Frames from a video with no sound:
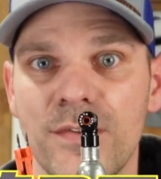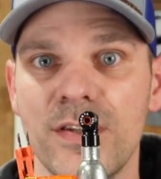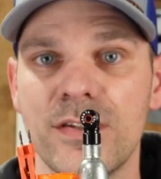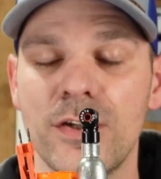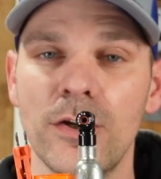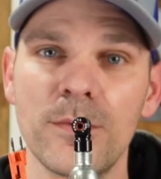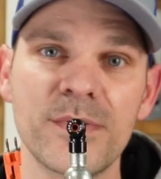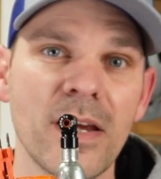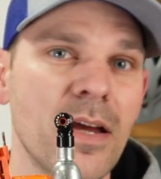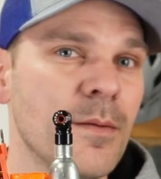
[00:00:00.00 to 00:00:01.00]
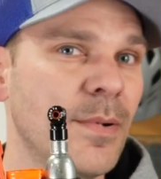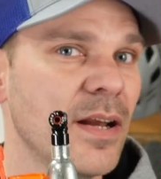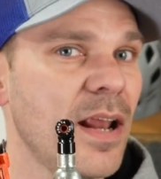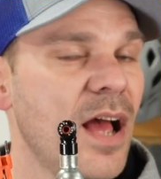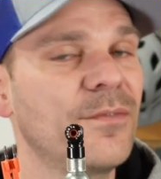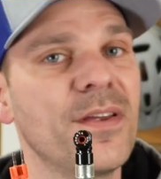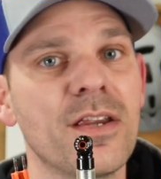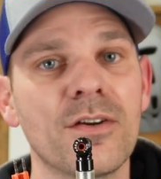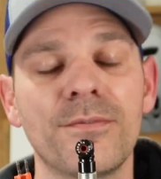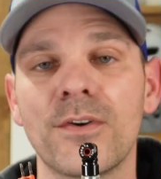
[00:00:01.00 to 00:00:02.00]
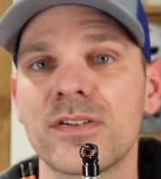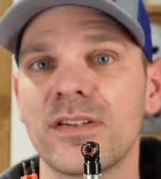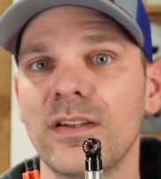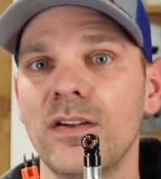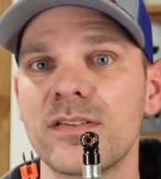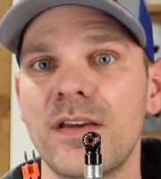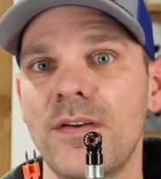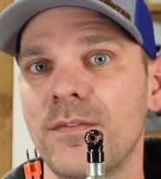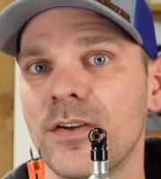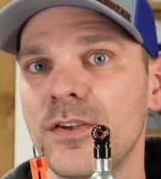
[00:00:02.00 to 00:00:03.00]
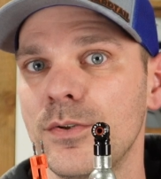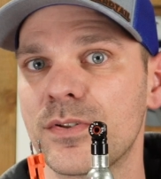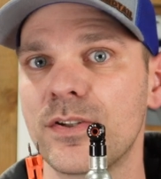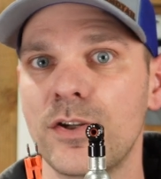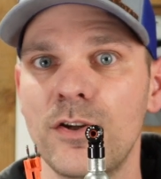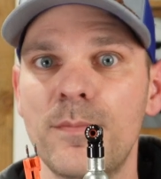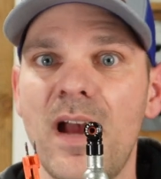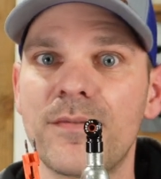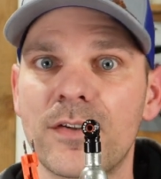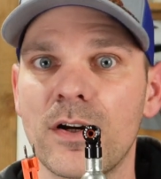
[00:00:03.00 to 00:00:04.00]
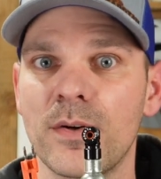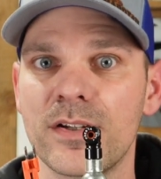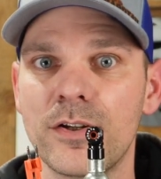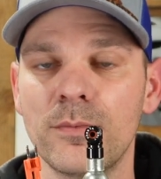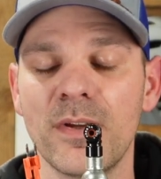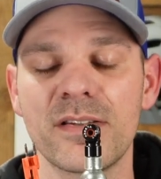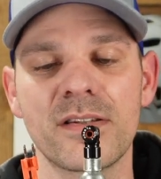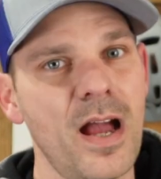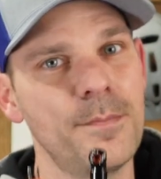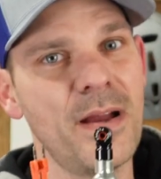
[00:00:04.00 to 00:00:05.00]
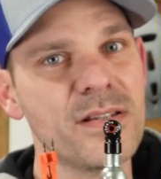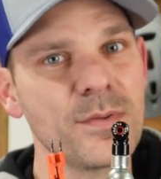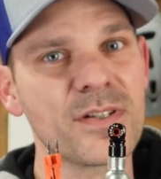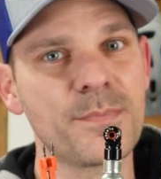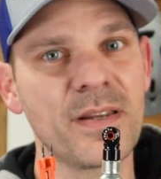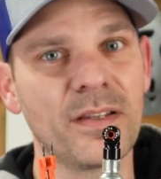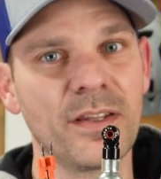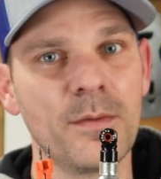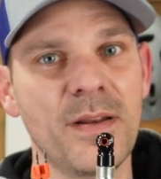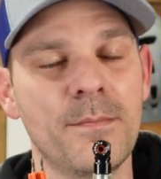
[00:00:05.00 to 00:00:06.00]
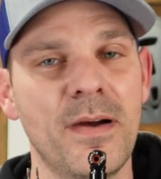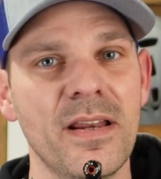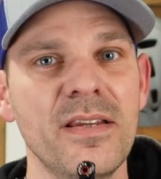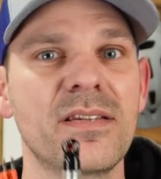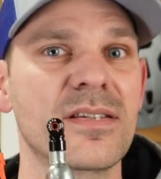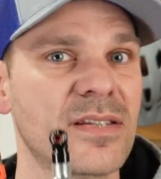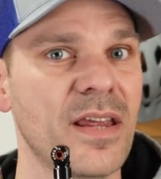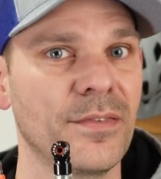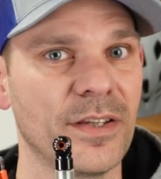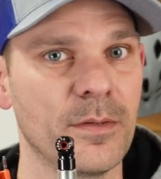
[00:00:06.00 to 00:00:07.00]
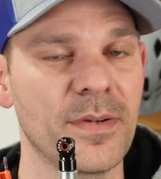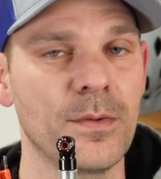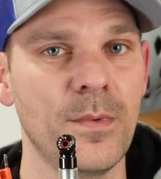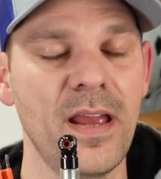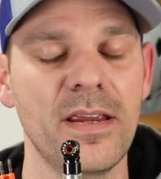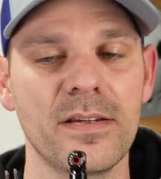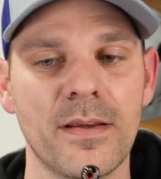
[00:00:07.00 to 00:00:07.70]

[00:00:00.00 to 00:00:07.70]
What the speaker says: for these tubes, but I figure for as little as I've ever used a tube after going tubeless, I might as well spend a little bit of money to save a little bit of weight.